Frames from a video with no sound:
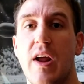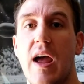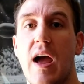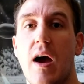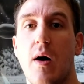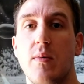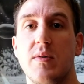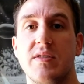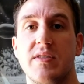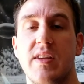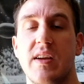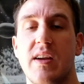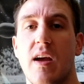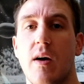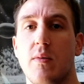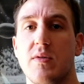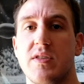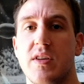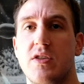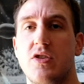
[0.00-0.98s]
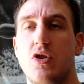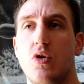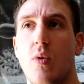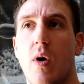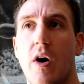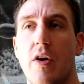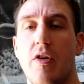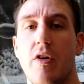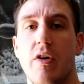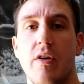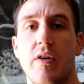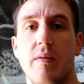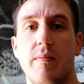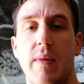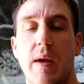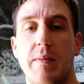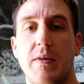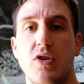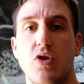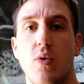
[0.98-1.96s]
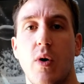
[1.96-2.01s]
I was sick, I was at 200,
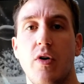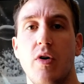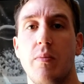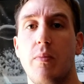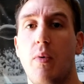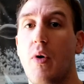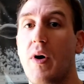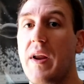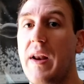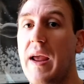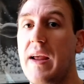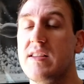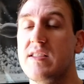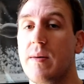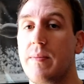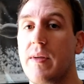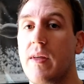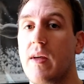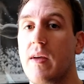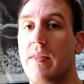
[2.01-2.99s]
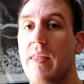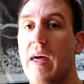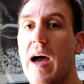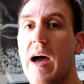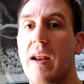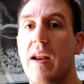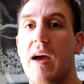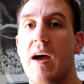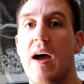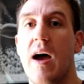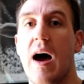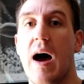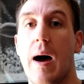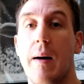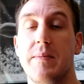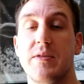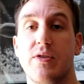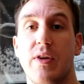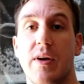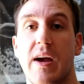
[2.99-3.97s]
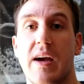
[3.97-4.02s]
maybe 200.8, something like that.
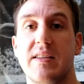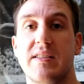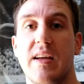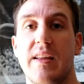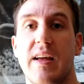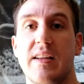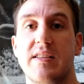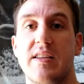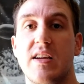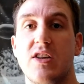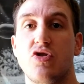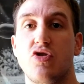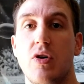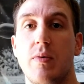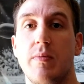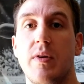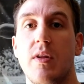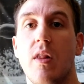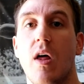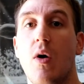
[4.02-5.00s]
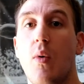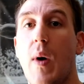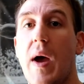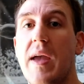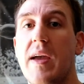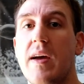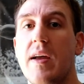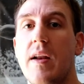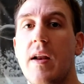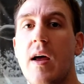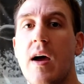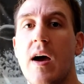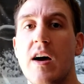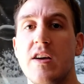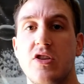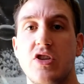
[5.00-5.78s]
So like I said, that's an extremely low weigh-in.